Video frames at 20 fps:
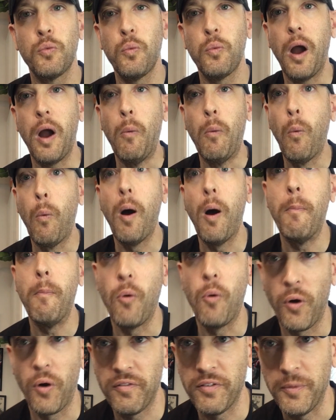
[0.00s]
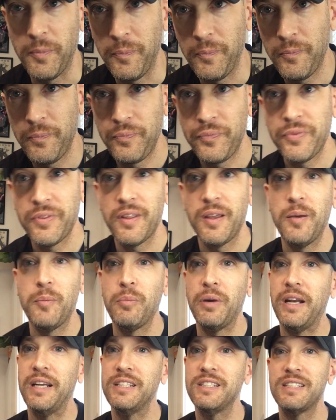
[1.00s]
I want more of them,
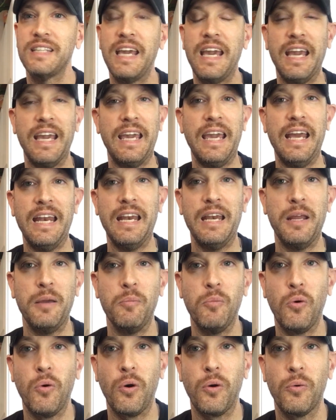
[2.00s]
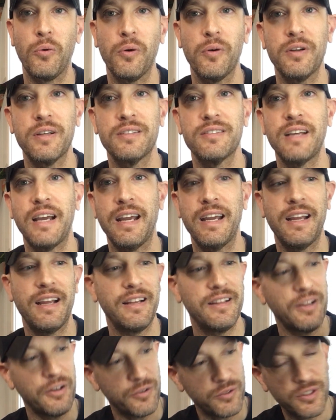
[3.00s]
but I just can't get any more because
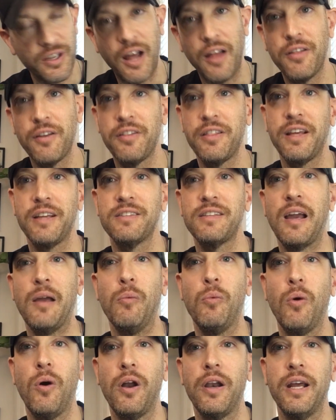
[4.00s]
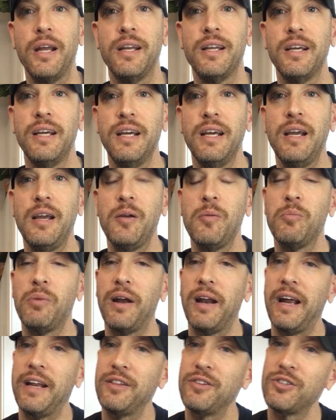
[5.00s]
there's other things I wanted, but
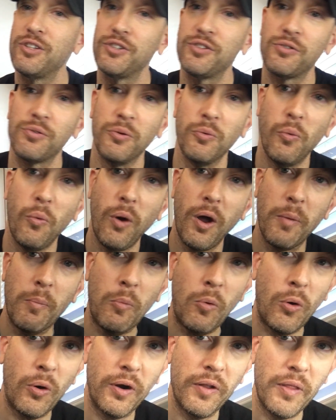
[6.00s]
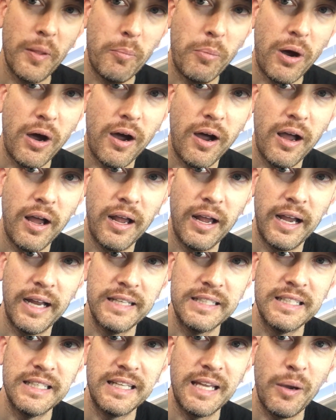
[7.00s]
I just threw one more in the pot. I
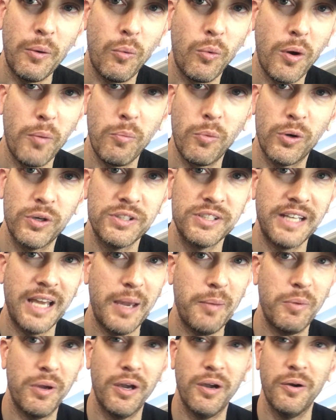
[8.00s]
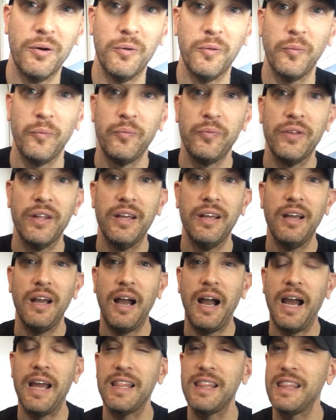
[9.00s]
did get one more Scapegoat.
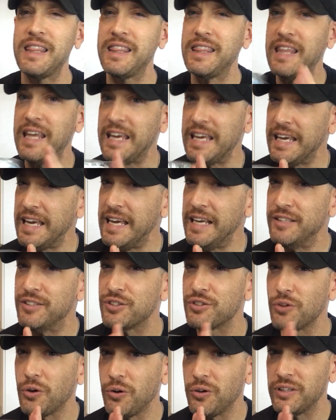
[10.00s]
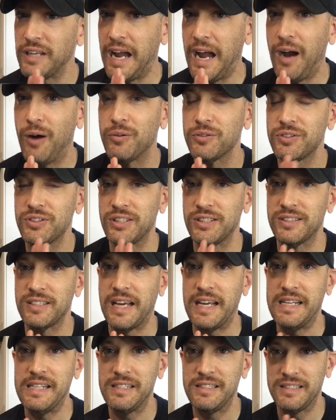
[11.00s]
I think he sold out since
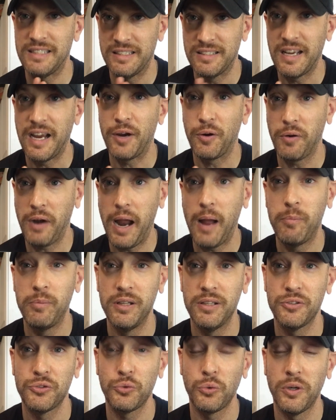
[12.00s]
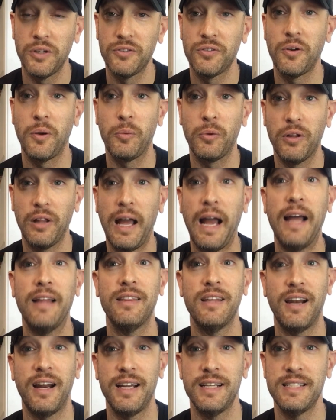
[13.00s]
I grabbed this one, so I'm glad
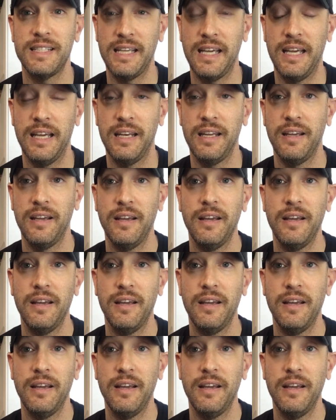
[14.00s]
that I did.